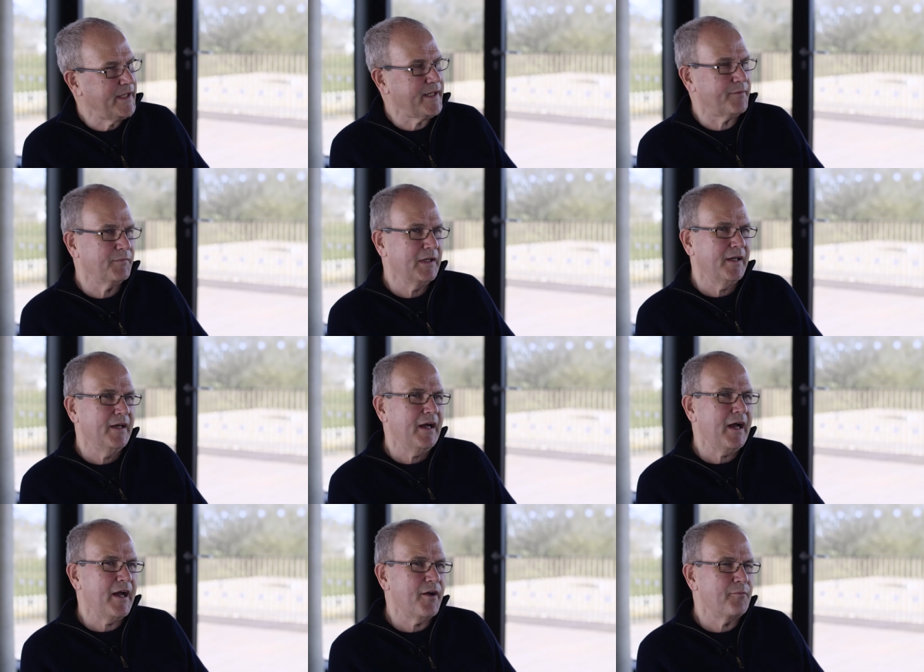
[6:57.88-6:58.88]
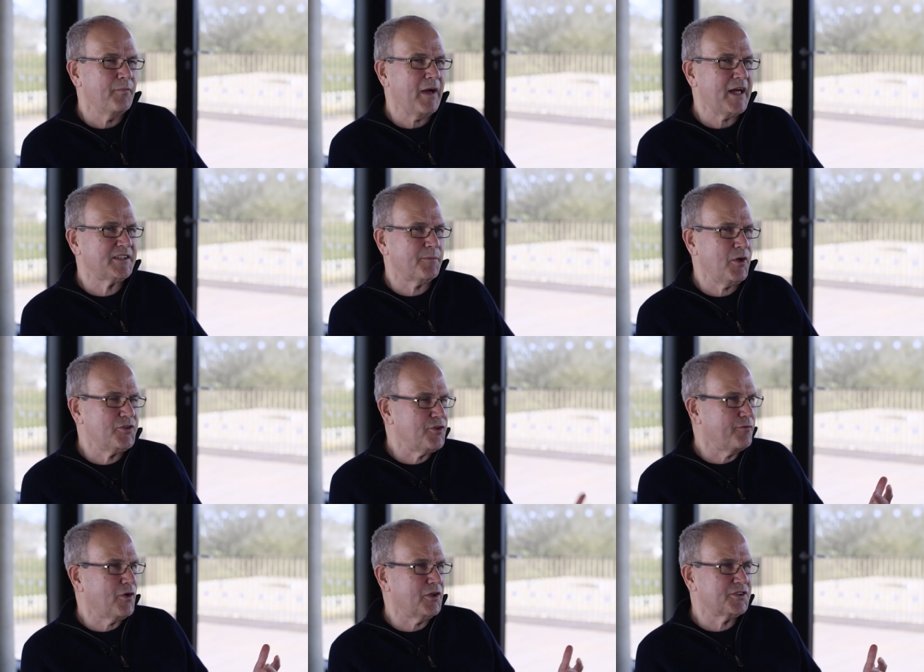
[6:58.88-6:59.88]
Yeah. I suppose
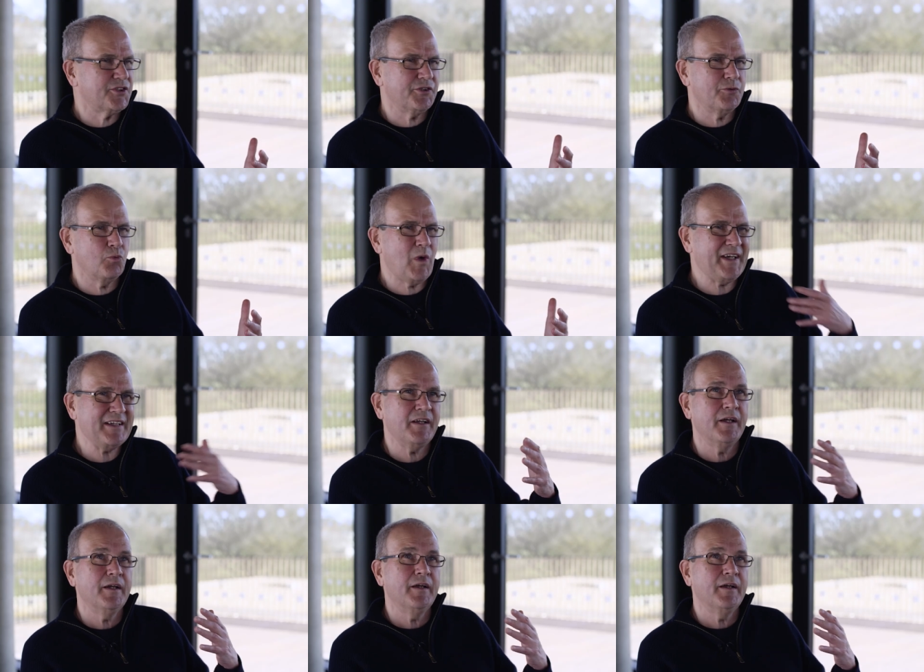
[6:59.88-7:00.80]
you've got to one,